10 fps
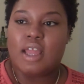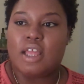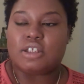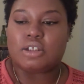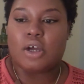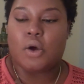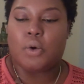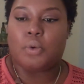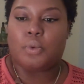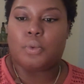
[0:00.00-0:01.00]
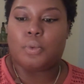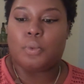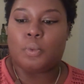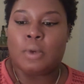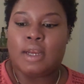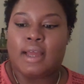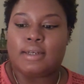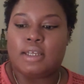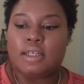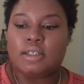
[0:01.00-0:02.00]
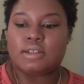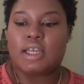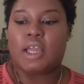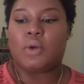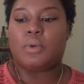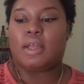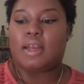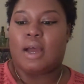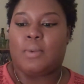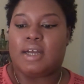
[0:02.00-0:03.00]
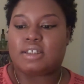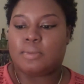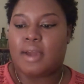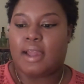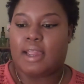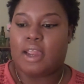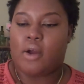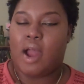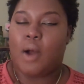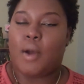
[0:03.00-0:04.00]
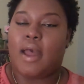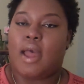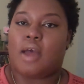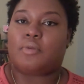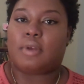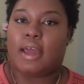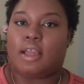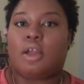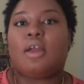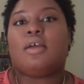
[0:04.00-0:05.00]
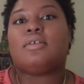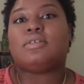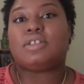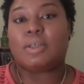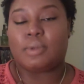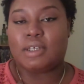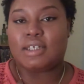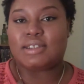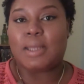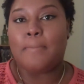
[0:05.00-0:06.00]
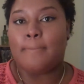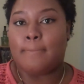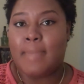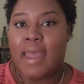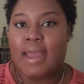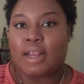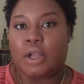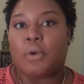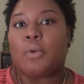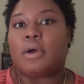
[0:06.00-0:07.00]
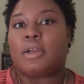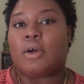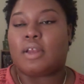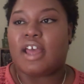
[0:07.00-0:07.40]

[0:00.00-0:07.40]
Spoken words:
And so when I did detangle and I washed my hair, I would have like serious matting going on.